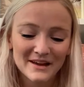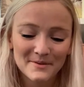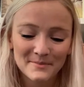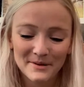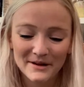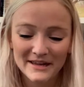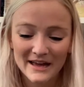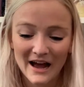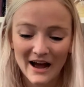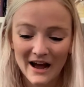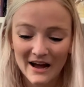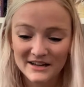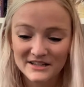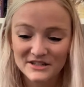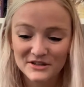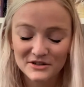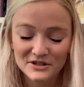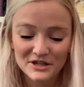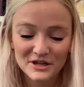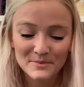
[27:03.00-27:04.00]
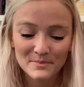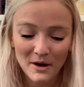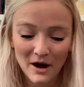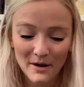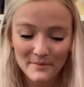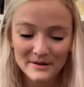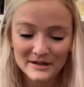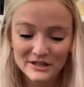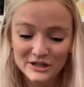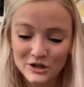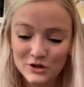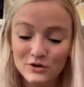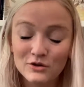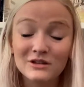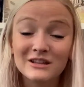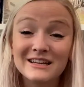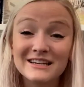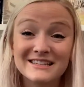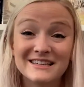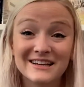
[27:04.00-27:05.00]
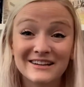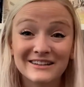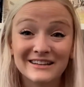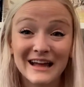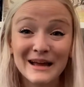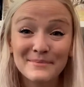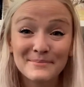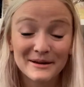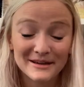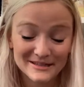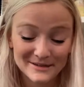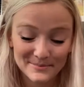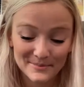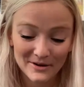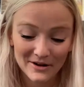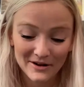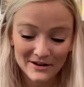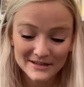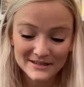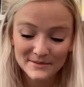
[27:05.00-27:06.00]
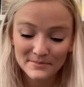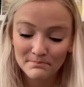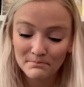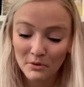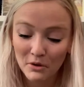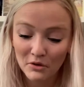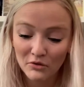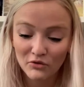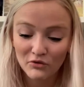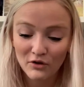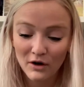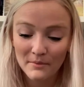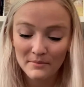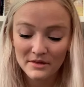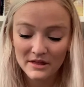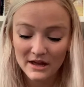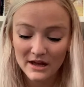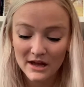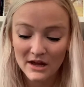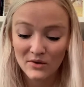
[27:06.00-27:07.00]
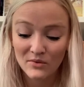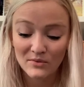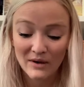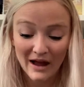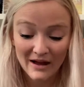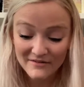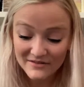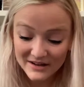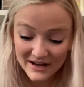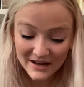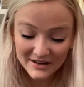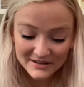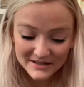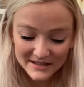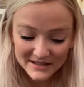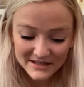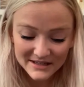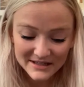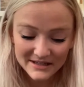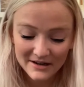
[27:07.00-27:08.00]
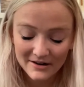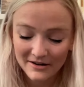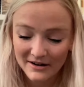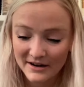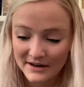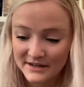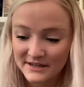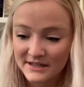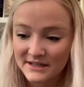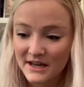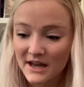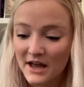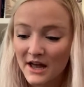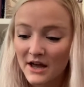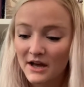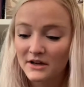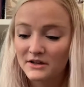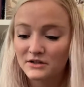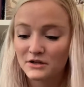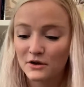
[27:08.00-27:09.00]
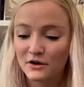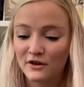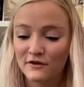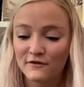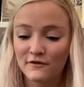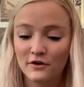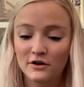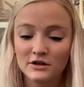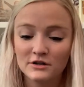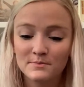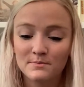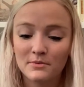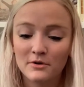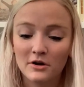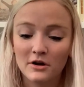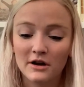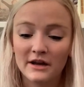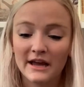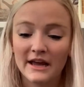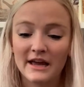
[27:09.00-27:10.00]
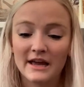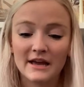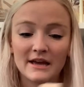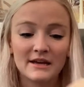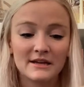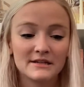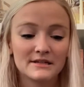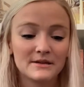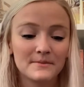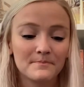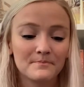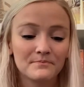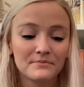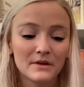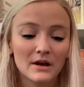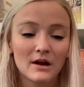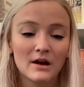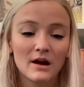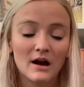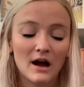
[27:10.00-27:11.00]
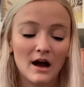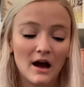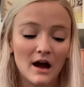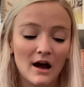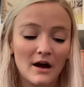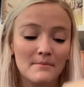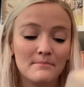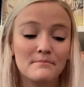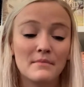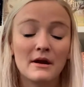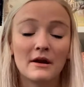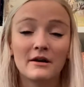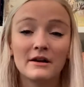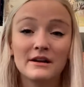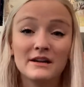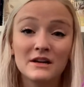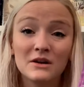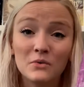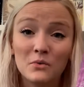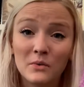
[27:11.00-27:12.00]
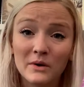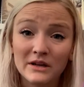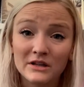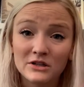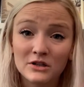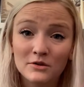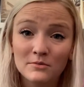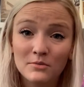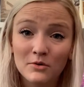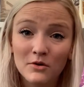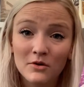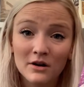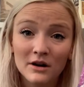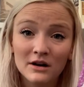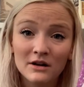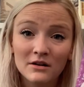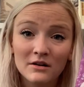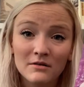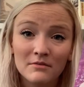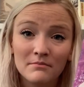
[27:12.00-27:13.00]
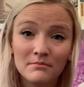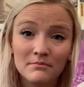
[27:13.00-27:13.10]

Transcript: But yeah, so she bought me two Lisa Kleypas books, both from the Ravenel's series. So the first book is Marrying Winterbourne